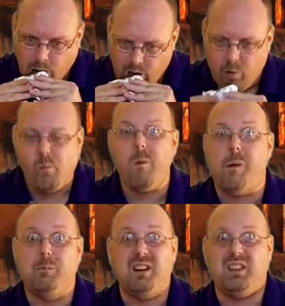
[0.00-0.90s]
I'm
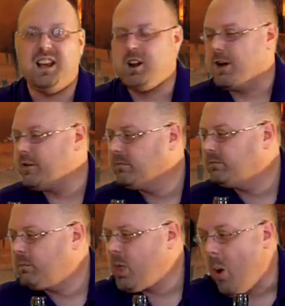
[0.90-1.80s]
gonna butt the head off.
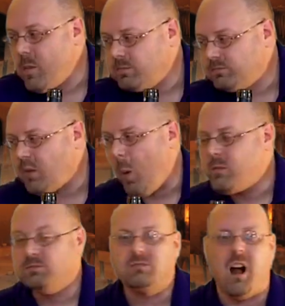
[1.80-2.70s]

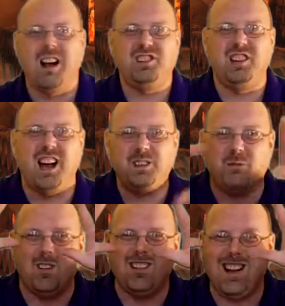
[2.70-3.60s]
Ozzy
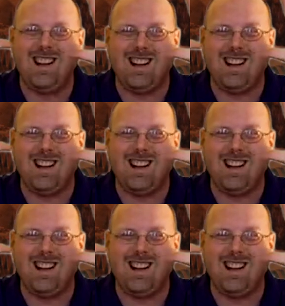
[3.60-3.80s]
Osbourne.